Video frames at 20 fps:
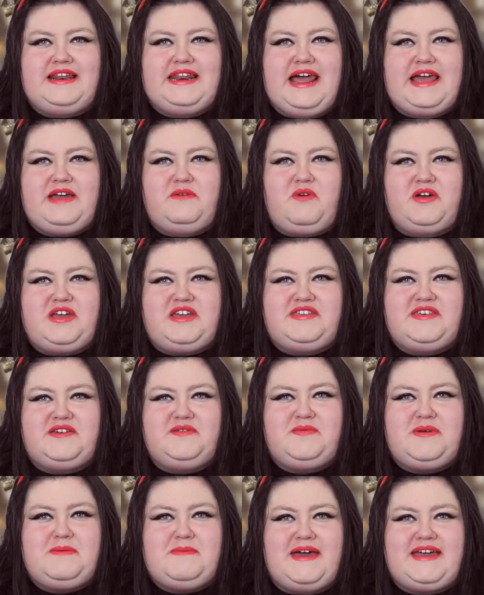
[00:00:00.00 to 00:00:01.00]
Like, what you
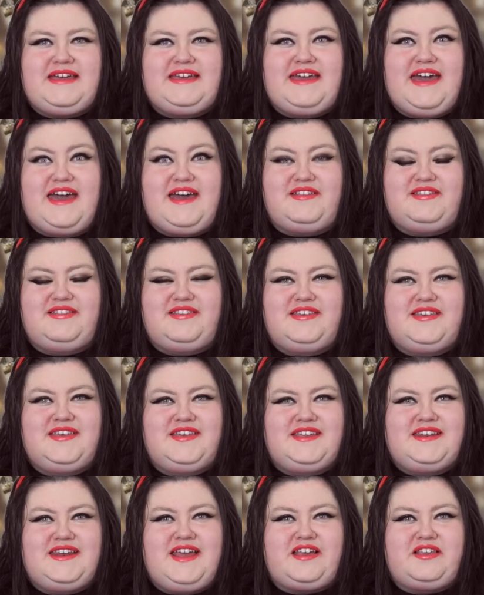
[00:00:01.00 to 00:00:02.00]
think we might get
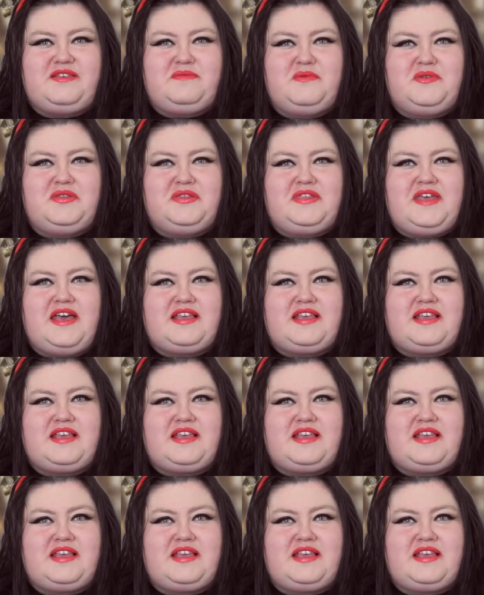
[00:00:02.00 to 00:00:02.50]
next month.